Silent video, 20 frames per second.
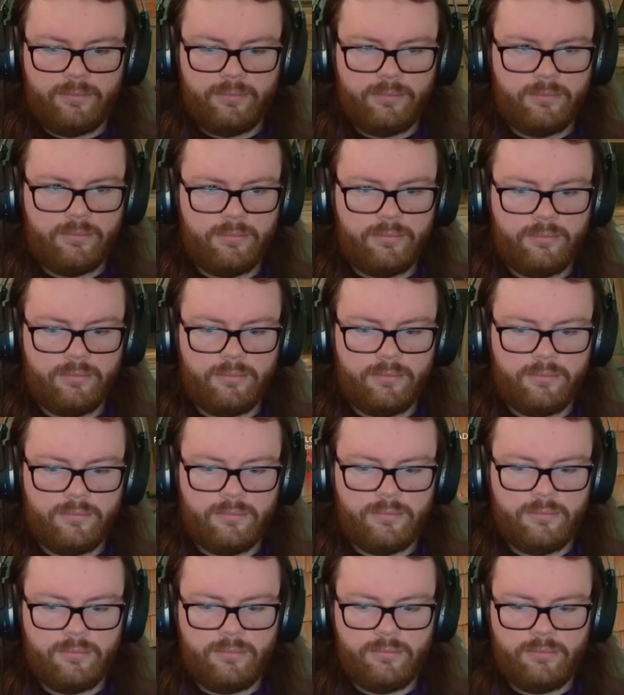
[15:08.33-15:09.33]
four,
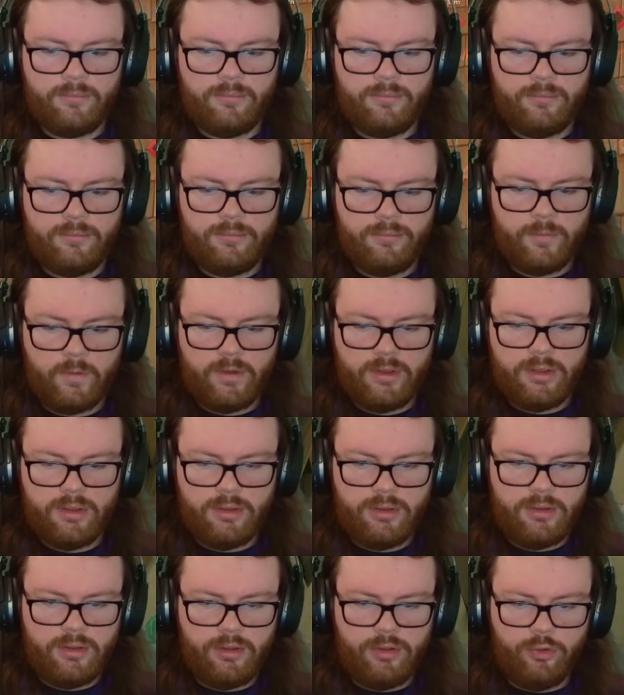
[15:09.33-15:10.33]
three,
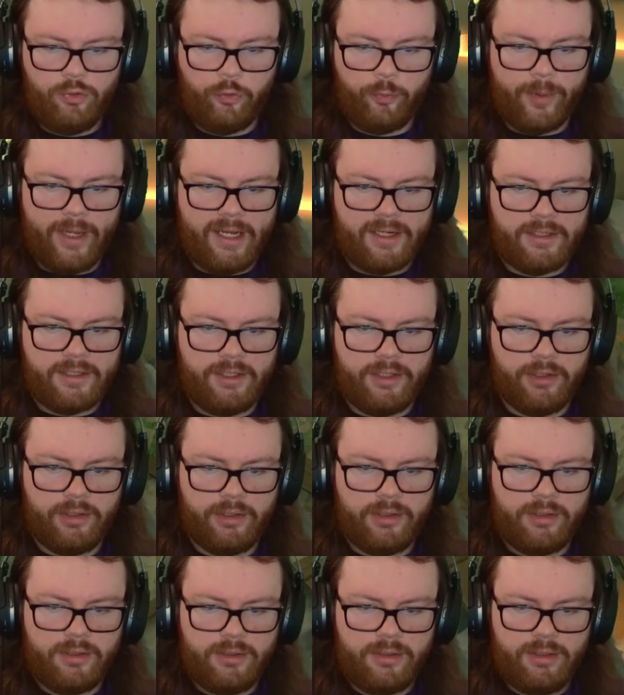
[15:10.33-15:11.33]
Who's back two, here?
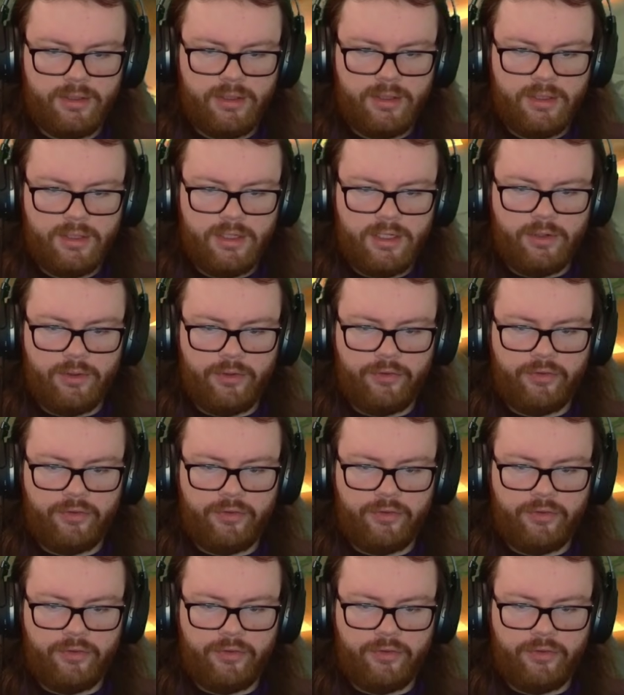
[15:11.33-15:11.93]
What's